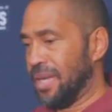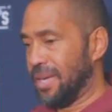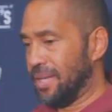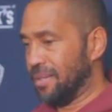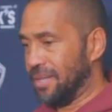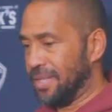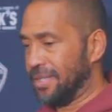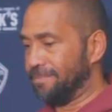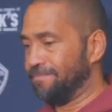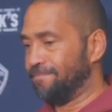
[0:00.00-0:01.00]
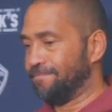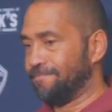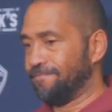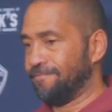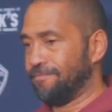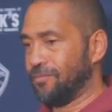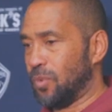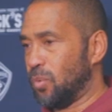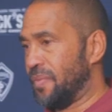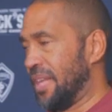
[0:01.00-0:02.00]
And
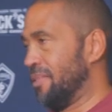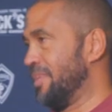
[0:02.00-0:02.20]
when we've had